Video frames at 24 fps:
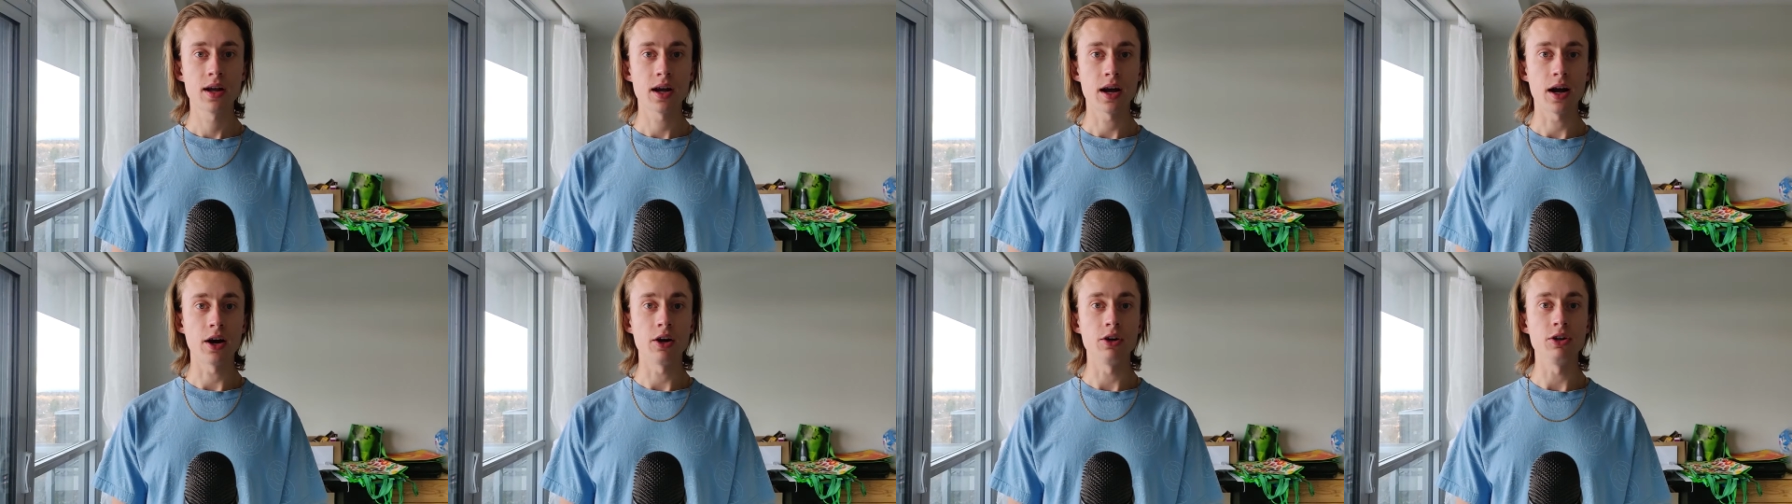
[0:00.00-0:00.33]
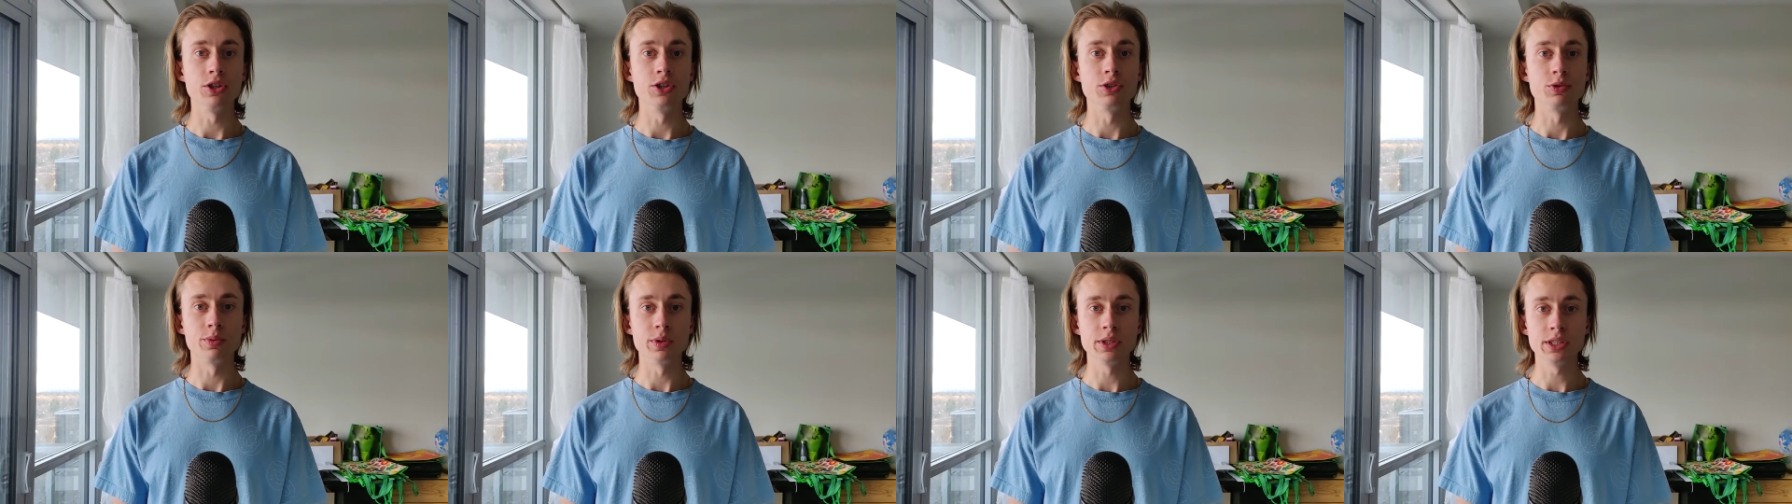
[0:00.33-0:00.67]
I
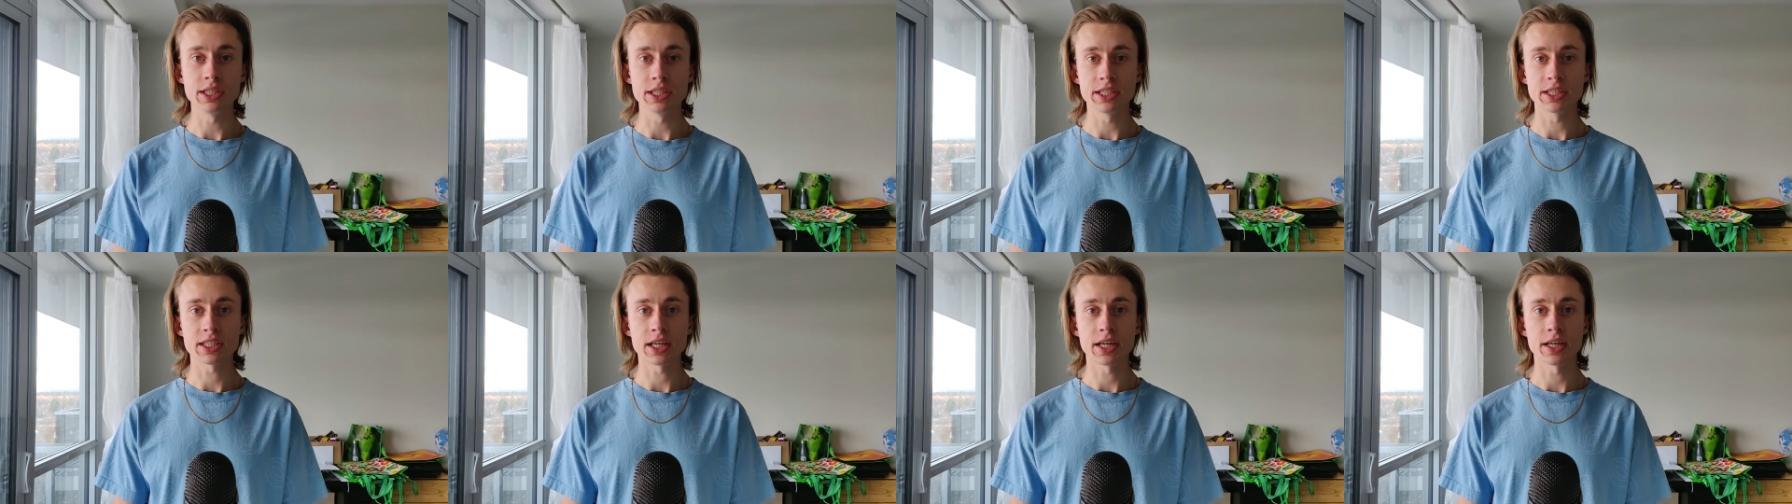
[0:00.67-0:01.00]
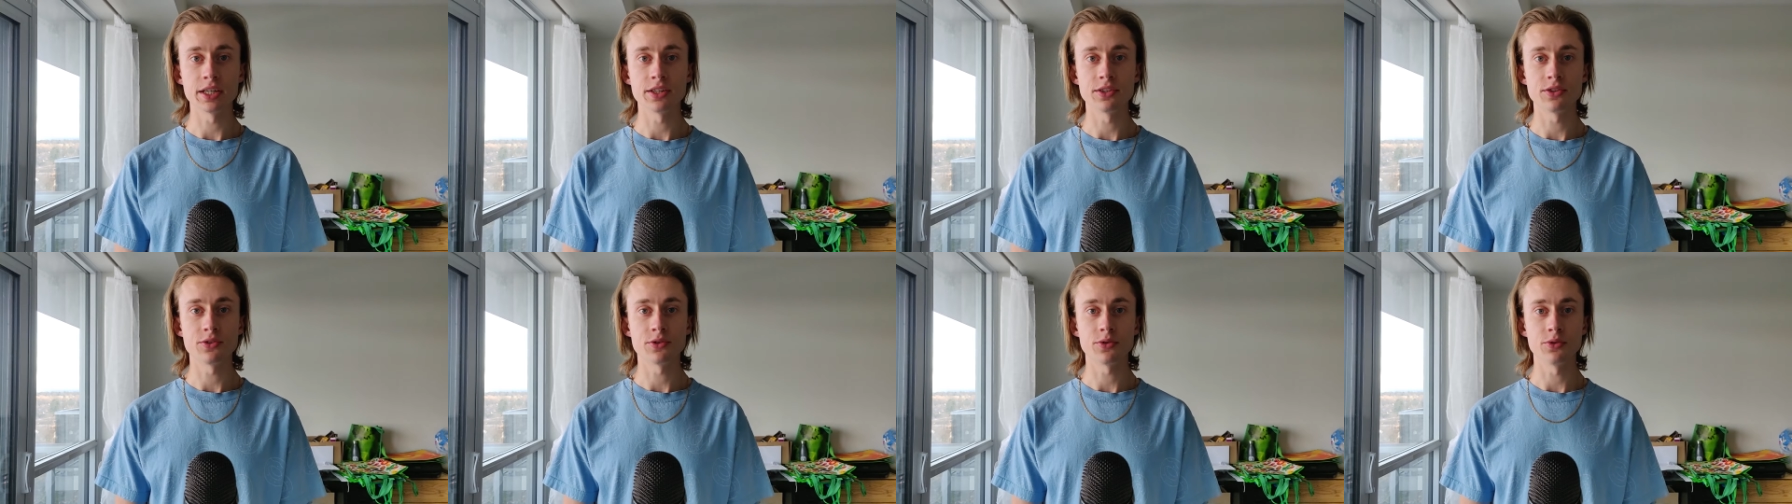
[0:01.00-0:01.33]
was really
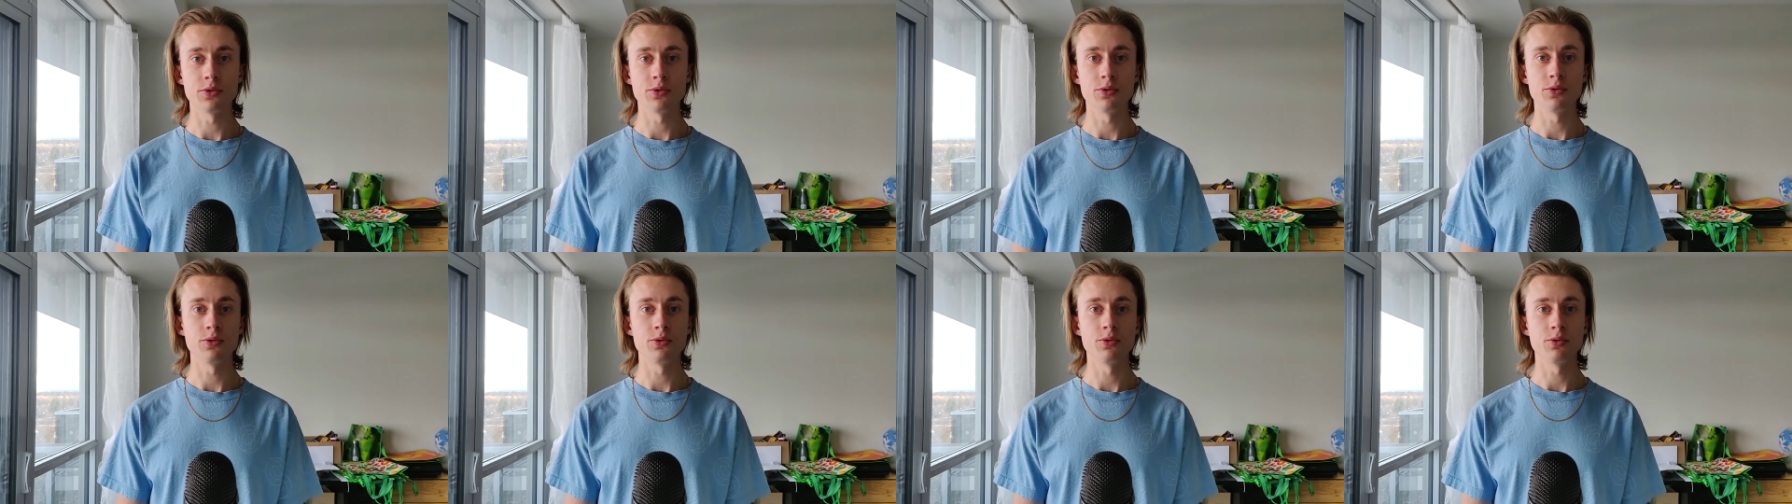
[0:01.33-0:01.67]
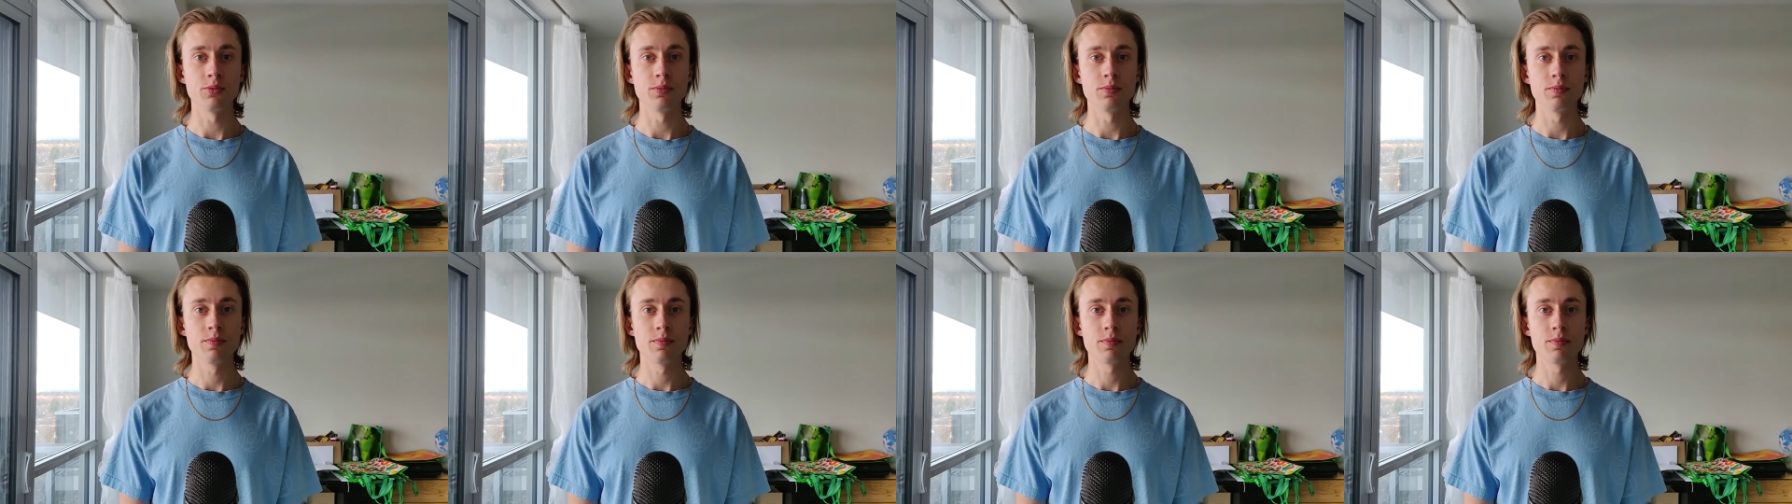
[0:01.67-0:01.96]
excited to